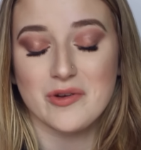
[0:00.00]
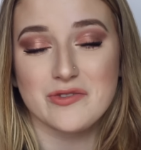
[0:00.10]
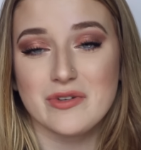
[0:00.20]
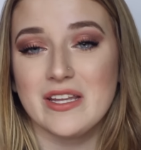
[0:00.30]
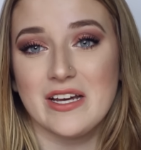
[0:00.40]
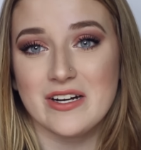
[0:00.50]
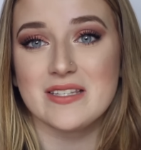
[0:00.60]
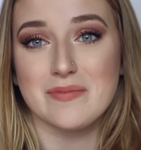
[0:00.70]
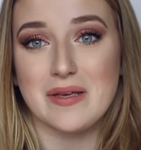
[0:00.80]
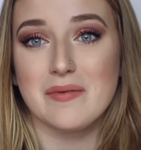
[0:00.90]
which really
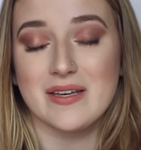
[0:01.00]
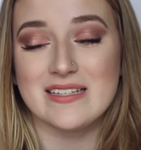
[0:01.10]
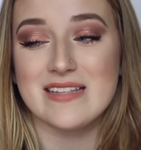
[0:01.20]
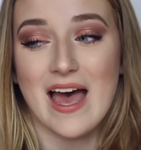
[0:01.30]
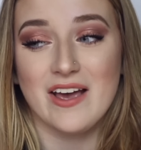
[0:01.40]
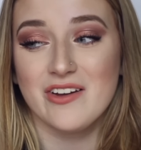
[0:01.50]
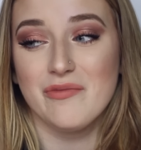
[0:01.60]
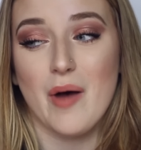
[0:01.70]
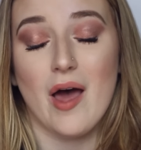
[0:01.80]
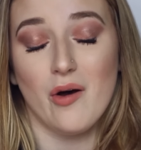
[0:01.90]
hurts me because I could
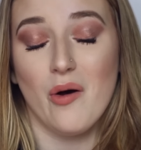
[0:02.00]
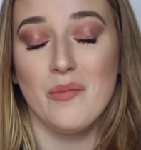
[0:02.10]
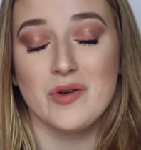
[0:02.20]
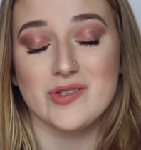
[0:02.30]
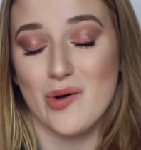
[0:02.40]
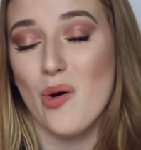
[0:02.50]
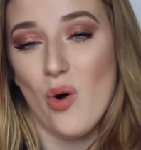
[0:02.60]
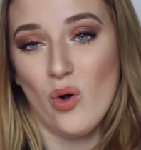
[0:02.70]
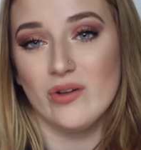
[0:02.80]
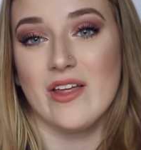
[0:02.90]
have bought almost a
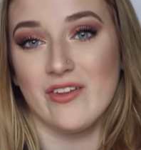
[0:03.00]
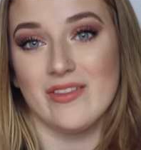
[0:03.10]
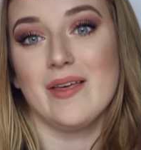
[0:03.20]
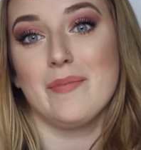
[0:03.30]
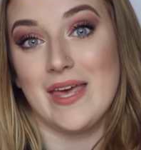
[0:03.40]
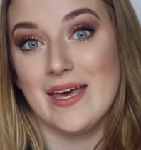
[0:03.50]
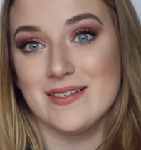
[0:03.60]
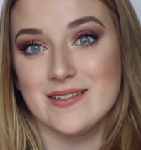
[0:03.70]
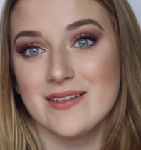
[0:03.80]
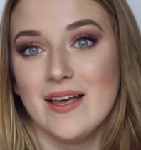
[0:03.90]
whole nother lip
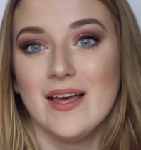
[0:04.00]
kit